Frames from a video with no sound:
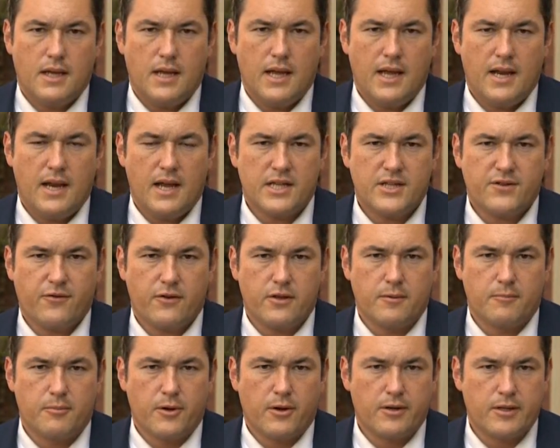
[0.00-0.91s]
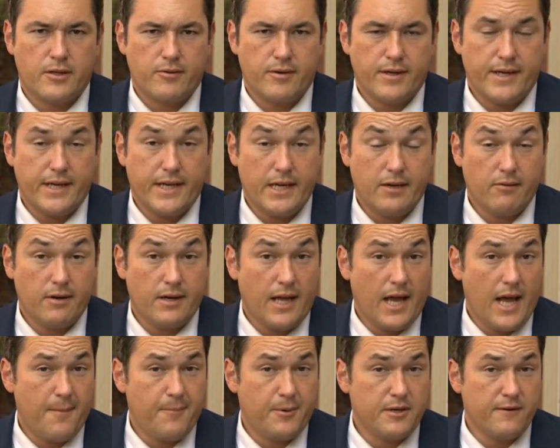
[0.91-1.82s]
And as for the burglary here, it
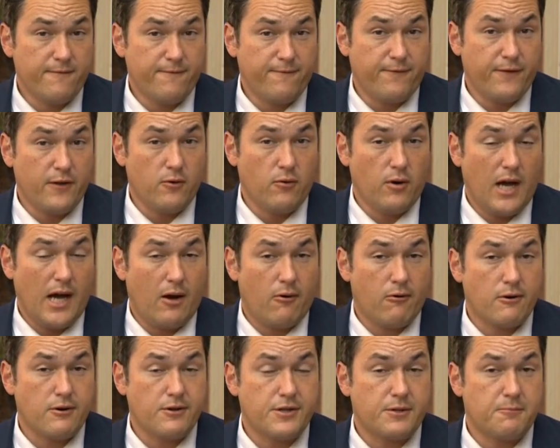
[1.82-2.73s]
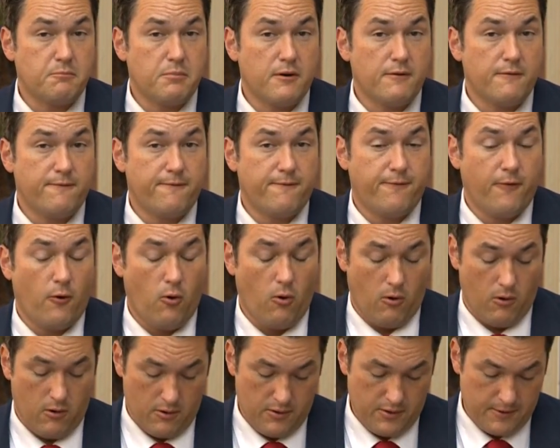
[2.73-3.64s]
happened a few hours
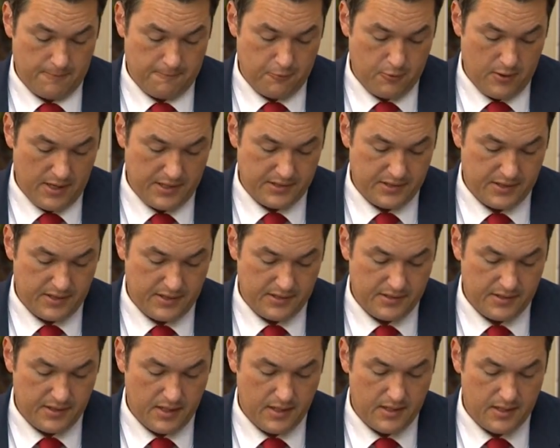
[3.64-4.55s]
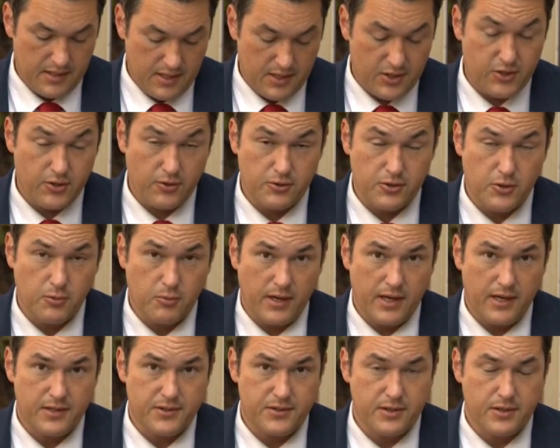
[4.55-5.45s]
before the president's initial
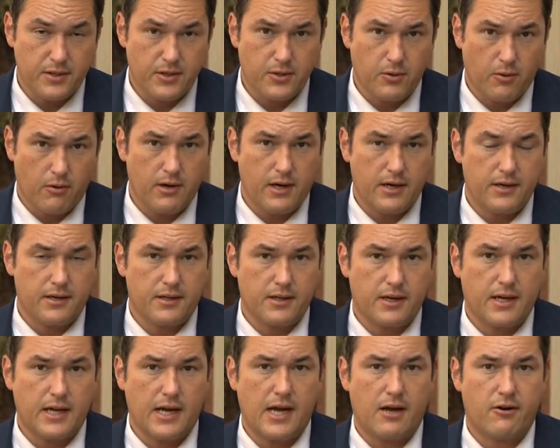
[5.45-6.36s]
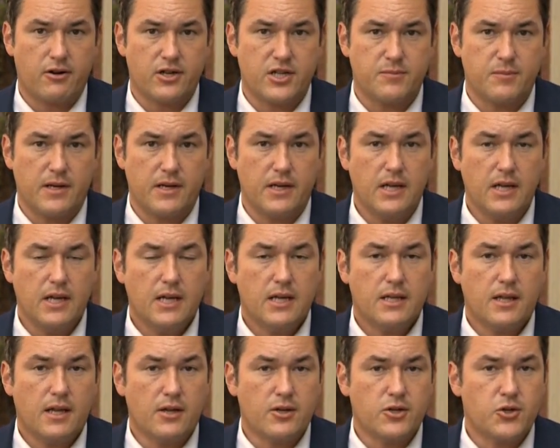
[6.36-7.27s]
tweets. And according to the congressman,
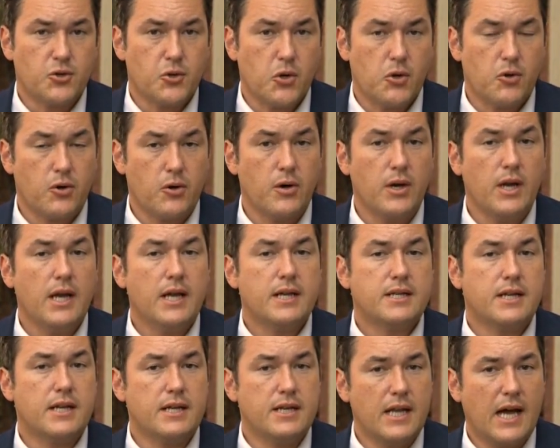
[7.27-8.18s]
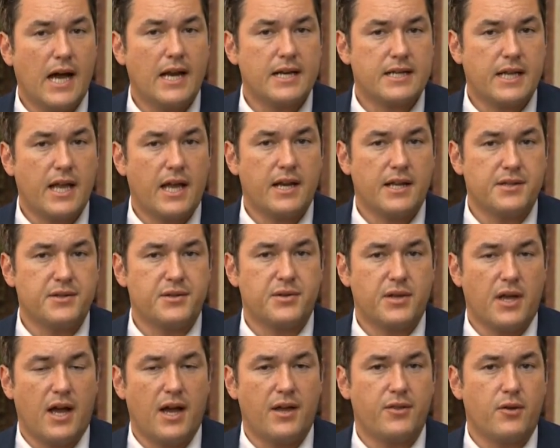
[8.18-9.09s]
the intruder did not get
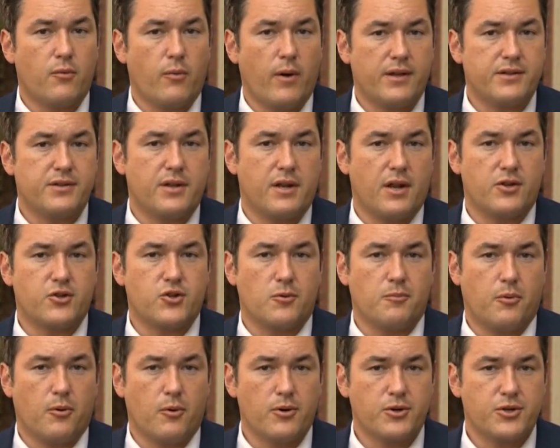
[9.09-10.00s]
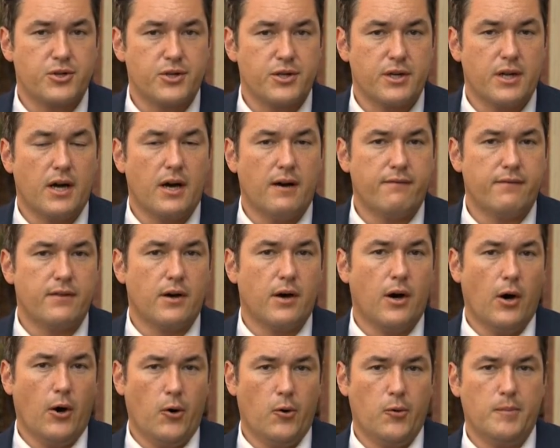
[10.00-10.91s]
inside the residential portion of the
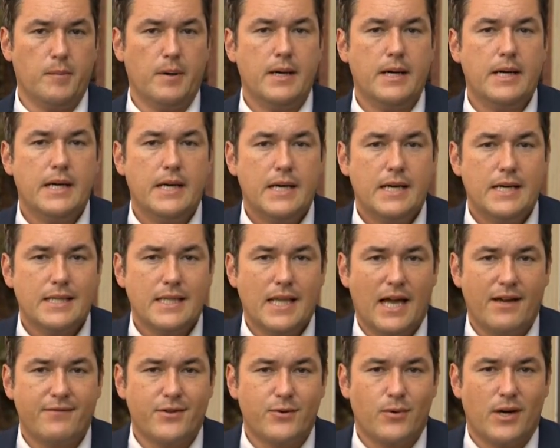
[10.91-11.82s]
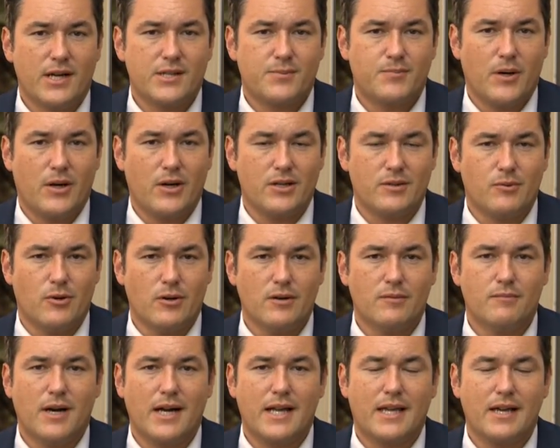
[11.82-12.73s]
home. Live in West
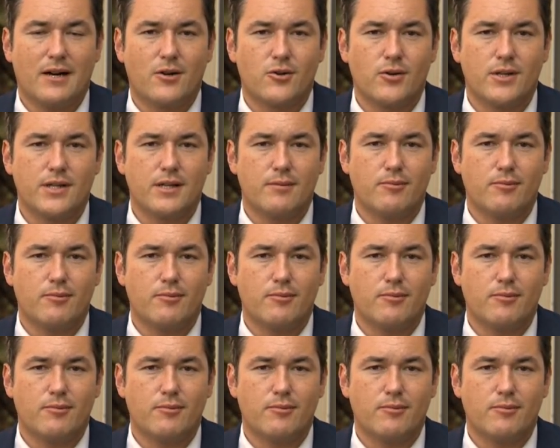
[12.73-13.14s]
Baltimore, Mike Hellgren,